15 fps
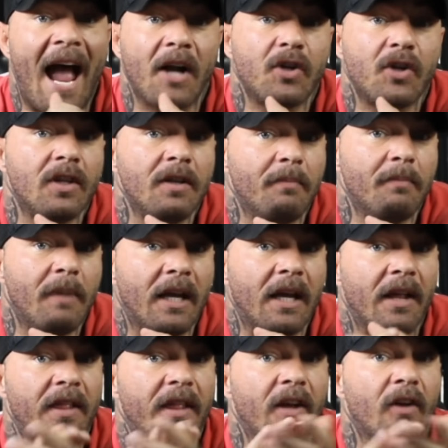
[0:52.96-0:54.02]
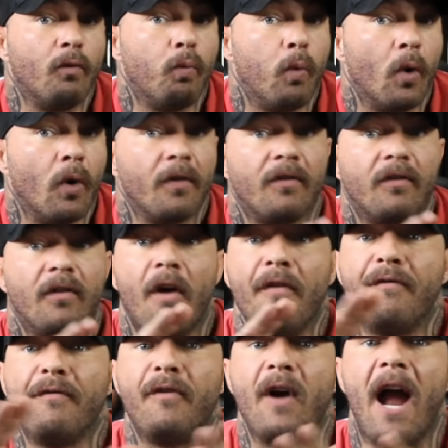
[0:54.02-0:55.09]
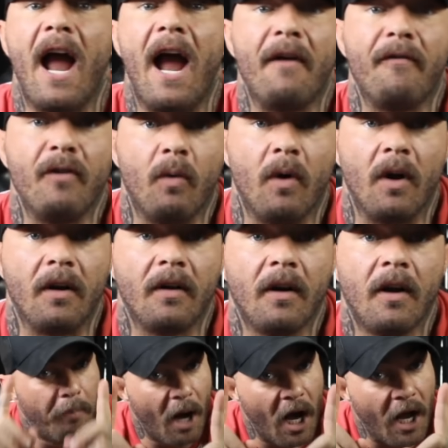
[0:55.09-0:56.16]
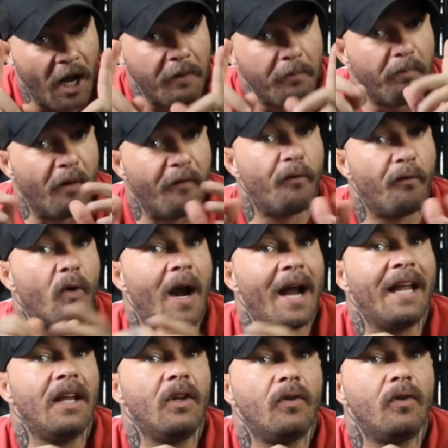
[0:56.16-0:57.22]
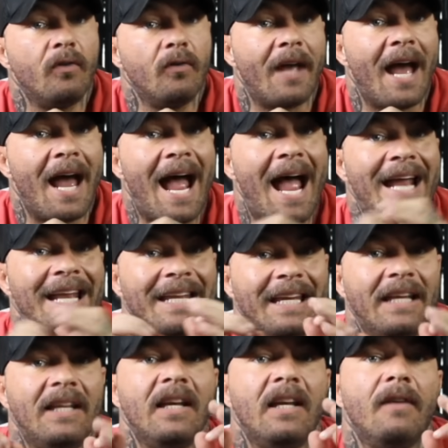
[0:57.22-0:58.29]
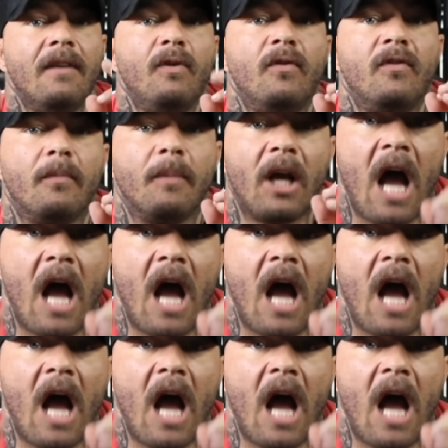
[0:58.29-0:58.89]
actually making things worse for everyone. But before I can do that, I need to give you some